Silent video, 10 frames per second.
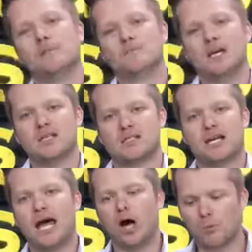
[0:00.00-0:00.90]
is going
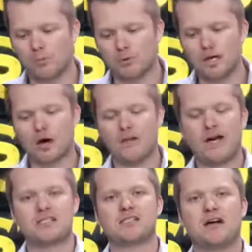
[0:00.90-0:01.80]
to help bring all
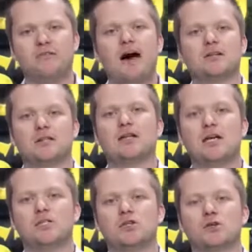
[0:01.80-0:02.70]
that stuff out to
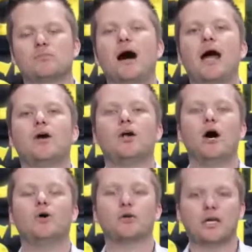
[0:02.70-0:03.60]
let your buyer
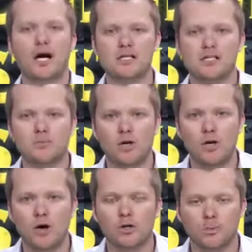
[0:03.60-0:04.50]
know, your customer
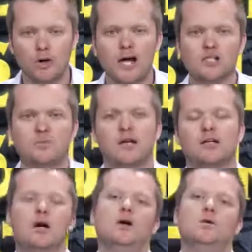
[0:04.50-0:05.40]
know, your prospect
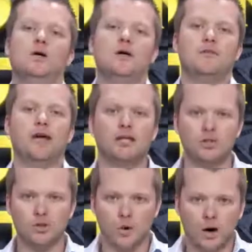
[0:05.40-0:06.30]
know that
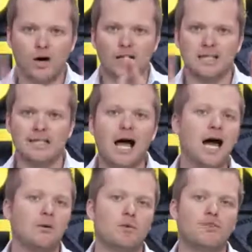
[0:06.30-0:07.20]
you are in
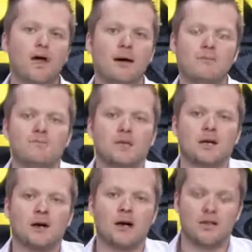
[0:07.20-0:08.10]
line with them
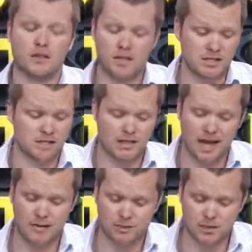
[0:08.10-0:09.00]
uh, the things that they
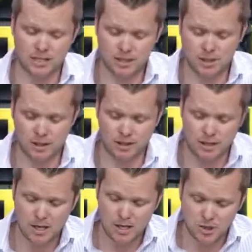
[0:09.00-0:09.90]
have their attention on.
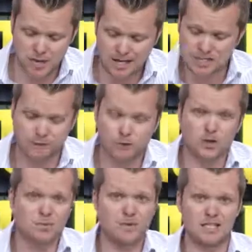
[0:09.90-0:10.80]
So that's the
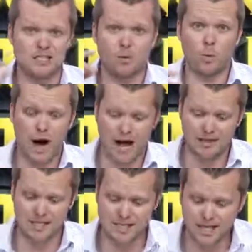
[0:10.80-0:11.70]
first piece, the why.
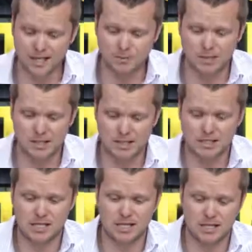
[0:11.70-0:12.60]
The second
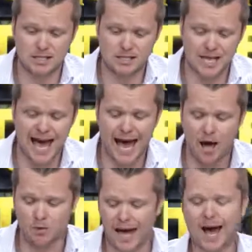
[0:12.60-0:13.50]
piece is the
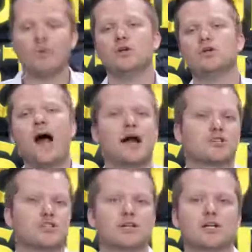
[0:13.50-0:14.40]
how. How are you
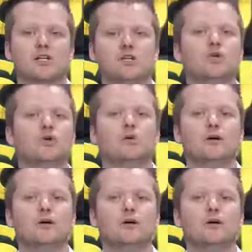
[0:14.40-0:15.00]
actually going to do